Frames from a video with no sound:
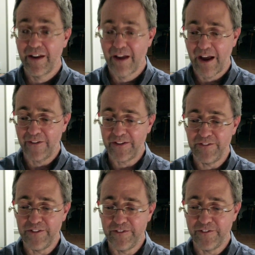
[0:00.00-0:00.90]
I'll give
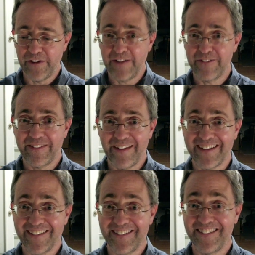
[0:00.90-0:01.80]
you 5
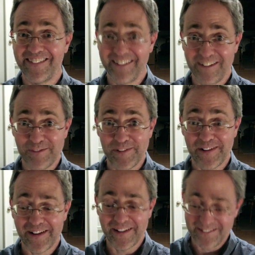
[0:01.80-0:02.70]
seconds to comply.